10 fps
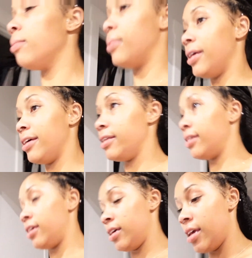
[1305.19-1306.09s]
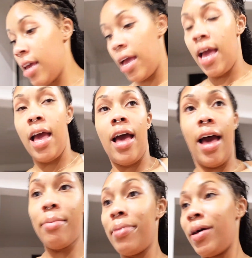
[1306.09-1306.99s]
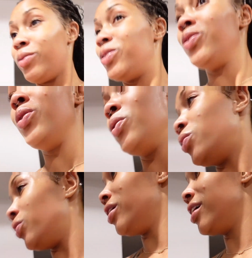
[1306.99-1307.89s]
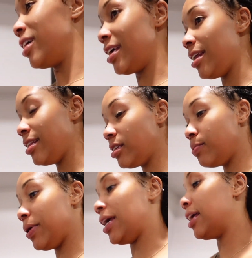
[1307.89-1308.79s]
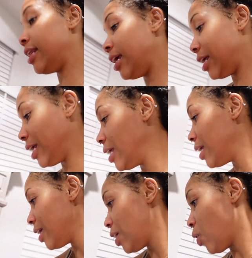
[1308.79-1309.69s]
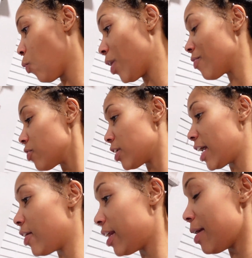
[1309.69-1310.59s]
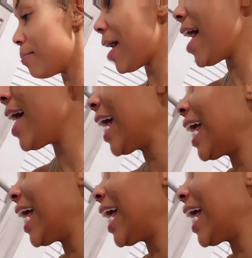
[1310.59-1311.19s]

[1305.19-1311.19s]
But I'm about to get in this bed, wait for Gary to get back,